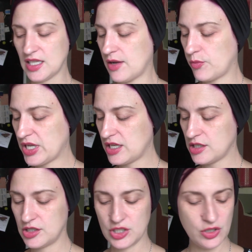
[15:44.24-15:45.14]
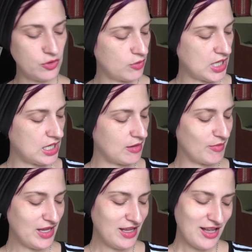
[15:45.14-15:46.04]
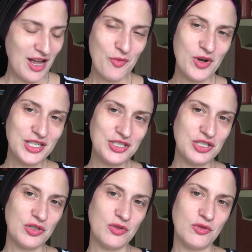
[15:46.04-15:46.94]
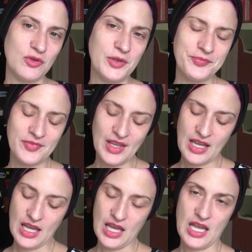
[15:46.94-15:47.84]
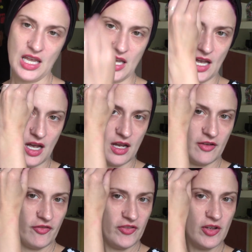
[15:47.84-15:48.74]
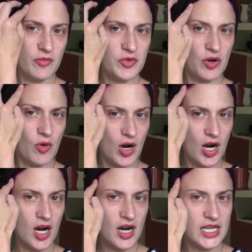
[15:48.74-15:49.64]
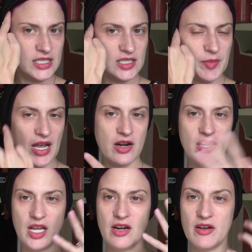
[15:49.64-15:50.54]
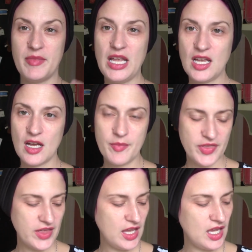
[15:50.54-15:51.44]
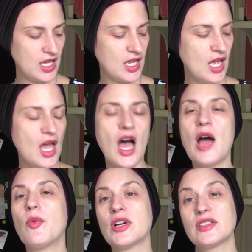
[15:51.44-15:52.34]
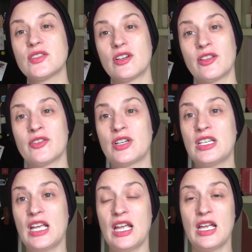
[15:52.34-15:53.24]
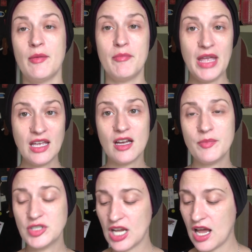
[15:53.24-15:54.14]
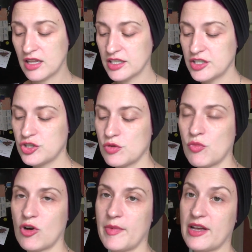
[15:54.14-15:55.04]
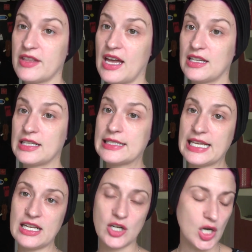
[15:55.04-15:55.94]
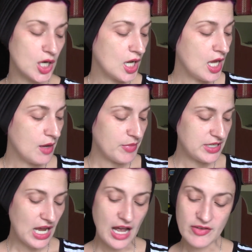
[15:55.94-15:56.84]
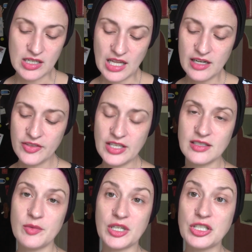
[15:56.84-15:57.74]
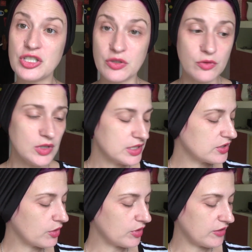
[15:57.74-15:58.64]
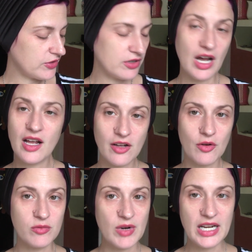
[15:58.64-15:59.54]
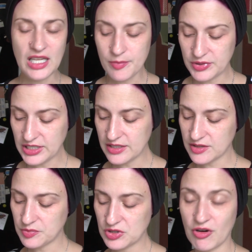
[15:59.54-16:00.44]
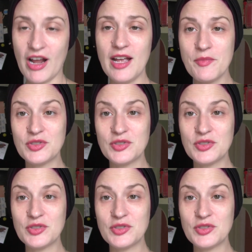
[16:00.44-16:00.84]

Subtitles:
and we can do, I want to do a film noir inspired hair and makeup thing. I want to start a 30-day makeup challenge. More about that later. But yeah, I've got a lot of things I want to do. So if you're not already, please subscribe